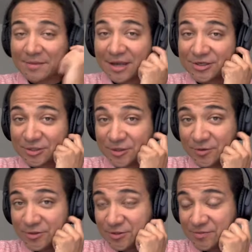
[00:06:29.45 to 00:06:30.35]
actually
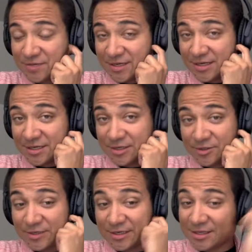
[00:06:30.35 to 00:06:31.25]
going to be
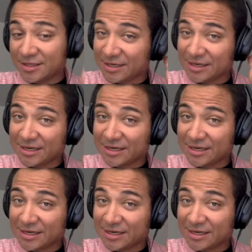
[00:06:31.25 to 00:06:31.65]
including the